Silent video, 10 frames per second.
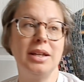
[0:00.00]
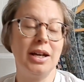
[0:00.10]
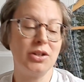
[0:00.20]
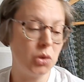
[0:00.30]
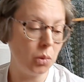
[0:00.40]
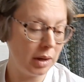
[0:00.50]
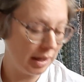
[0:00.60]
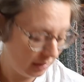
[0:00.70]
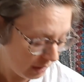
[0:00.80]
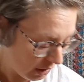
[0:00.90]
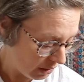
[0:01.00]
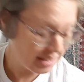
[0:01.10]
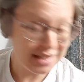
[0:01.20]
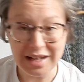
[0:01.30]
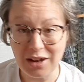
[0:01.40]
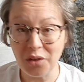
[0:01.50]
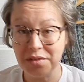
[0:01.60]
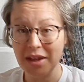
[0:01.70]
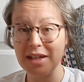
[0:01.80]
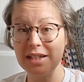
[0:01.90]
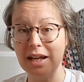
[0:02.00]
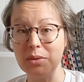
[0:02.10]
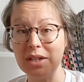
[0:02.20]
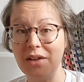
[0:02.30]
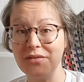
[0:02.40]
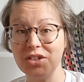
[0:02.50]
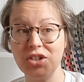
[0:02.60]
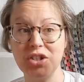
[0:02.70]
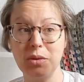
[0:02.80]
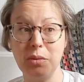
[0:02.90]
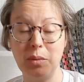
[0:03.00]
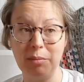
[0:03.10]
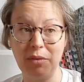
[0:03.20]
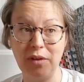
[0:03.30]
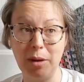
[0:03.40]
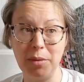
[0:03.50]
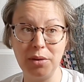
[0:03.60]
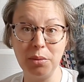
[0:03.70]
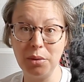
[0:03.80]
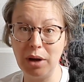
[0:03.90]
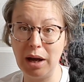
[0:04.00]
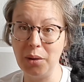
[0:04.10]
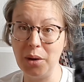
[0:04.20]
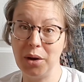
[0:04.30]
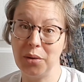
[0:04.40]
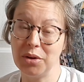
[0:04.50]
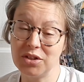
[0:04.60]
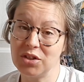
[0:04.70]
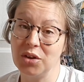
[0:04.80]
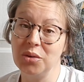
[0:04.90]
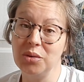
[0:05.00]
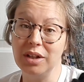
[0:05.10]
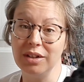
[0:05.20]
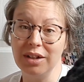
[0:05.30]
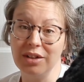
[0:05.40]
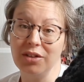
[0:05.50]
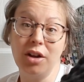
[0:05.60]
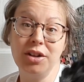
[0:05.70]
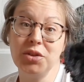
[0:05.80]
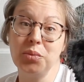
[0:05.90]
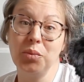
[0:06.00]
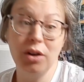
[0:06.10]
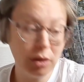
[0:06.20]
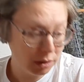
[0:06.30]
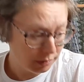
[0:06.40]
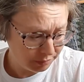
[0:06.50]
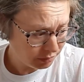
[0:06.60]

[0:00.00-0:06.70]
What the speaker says: I don't have to knit on this. I was having to do it when my family were at school and college and work,